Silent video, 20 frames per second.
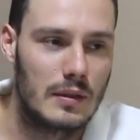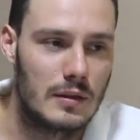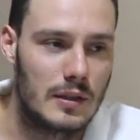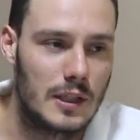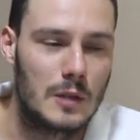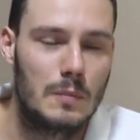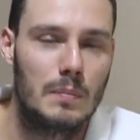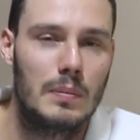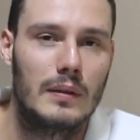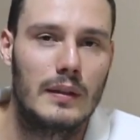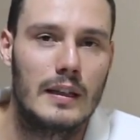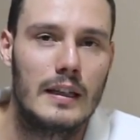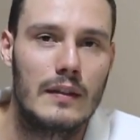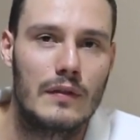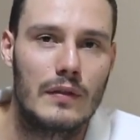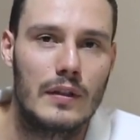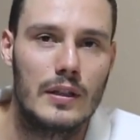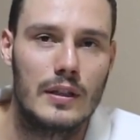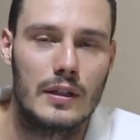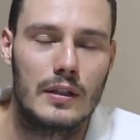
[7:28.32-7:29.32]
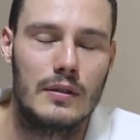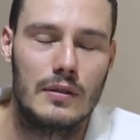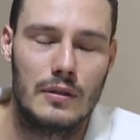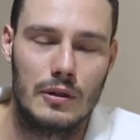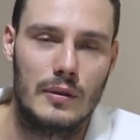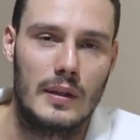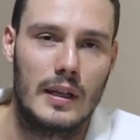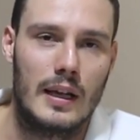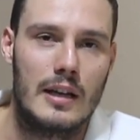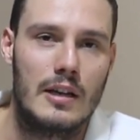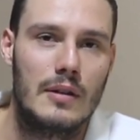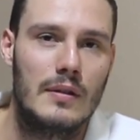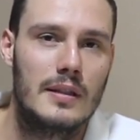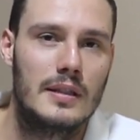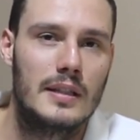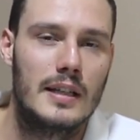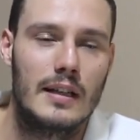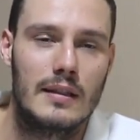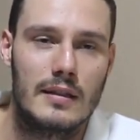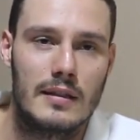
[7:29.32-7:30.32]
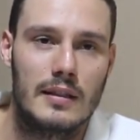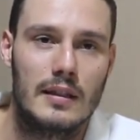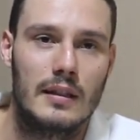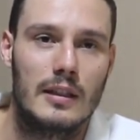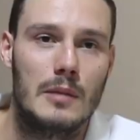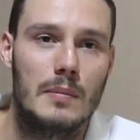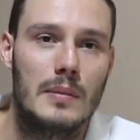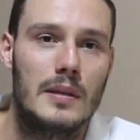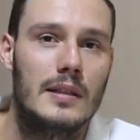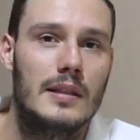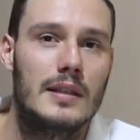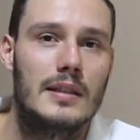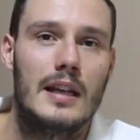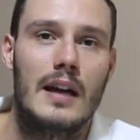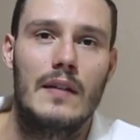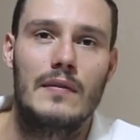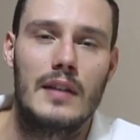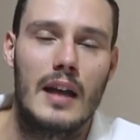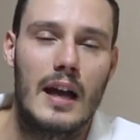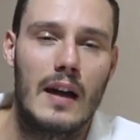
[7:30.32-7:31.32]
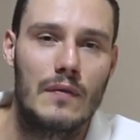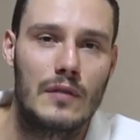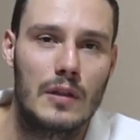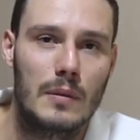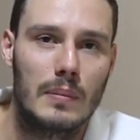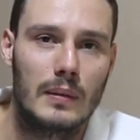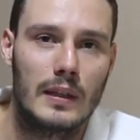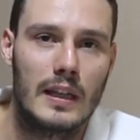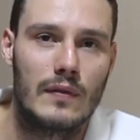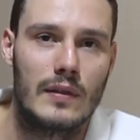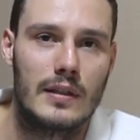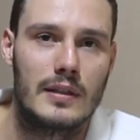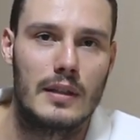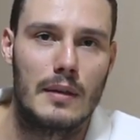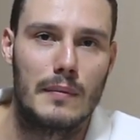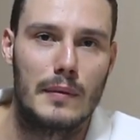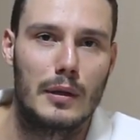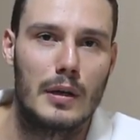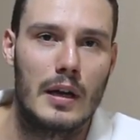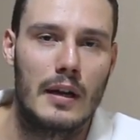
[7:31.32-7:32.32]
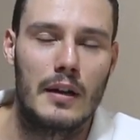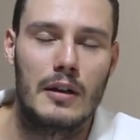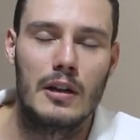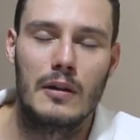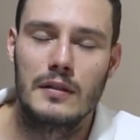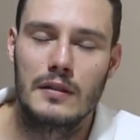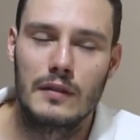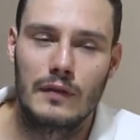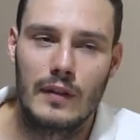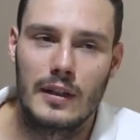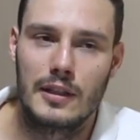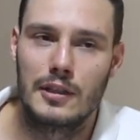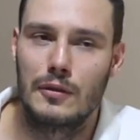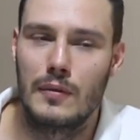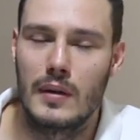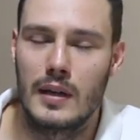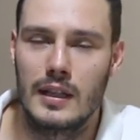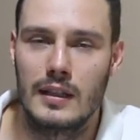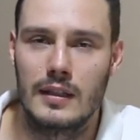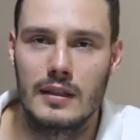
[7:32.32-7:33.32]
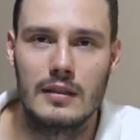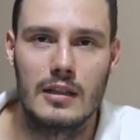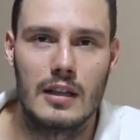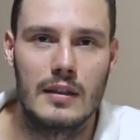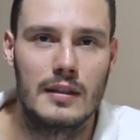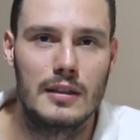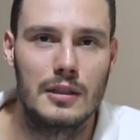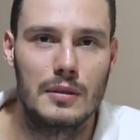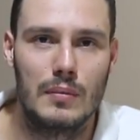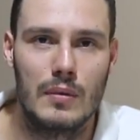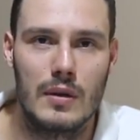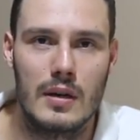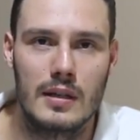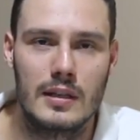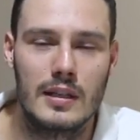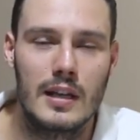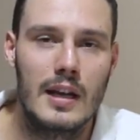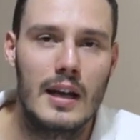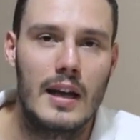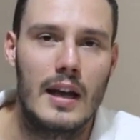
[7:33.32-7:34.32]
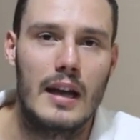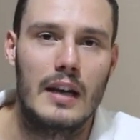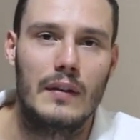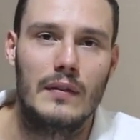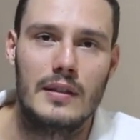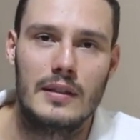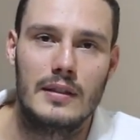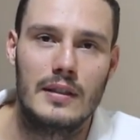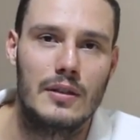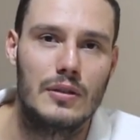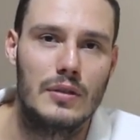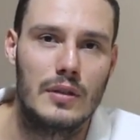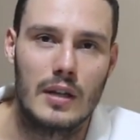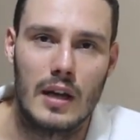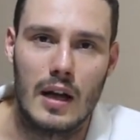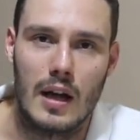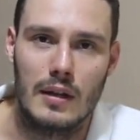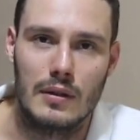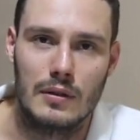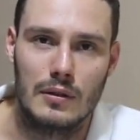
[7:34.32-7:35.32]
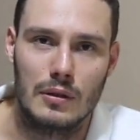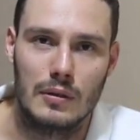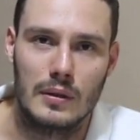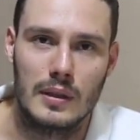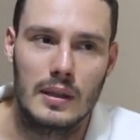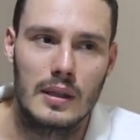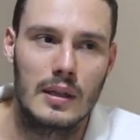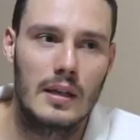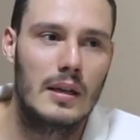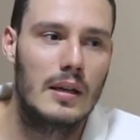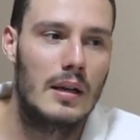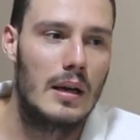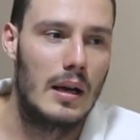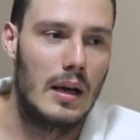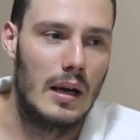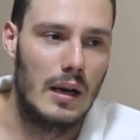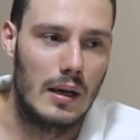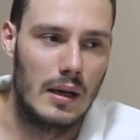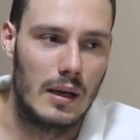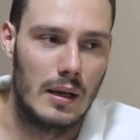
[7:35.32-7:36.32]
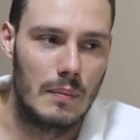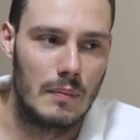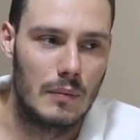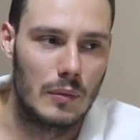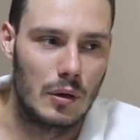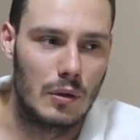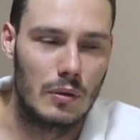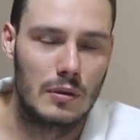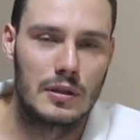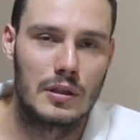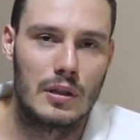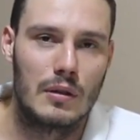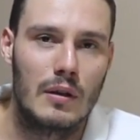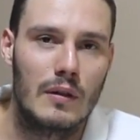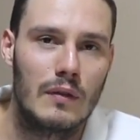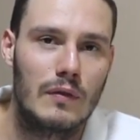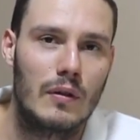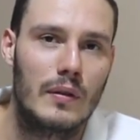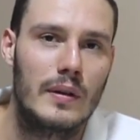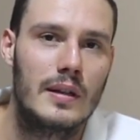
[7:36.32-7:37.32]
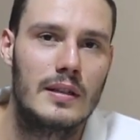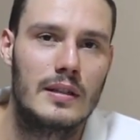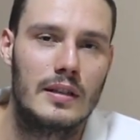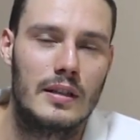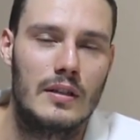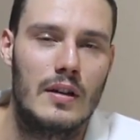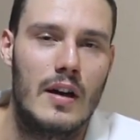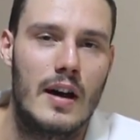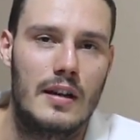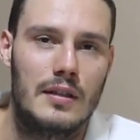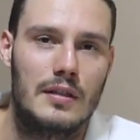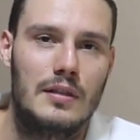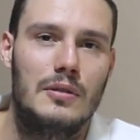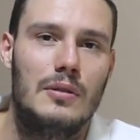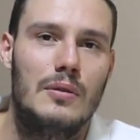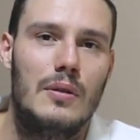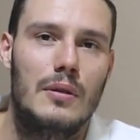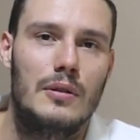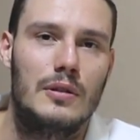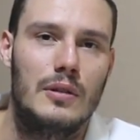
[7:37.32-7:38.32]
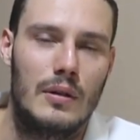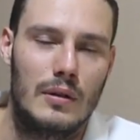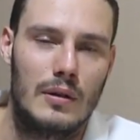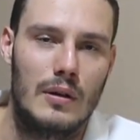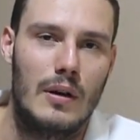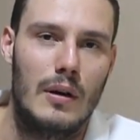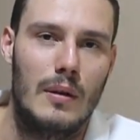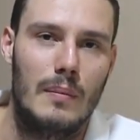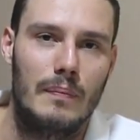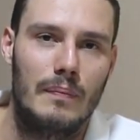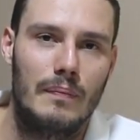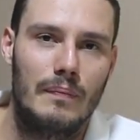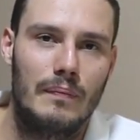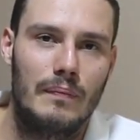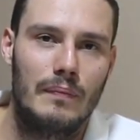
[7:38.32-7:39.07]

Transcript: just believe that you can do it. I know it sounds silly, but you just have to have the belief it's something. And I know it's frustrating because nothing's worked and everyone says you can't do it. Um, also, avoid tinnitustalk.com.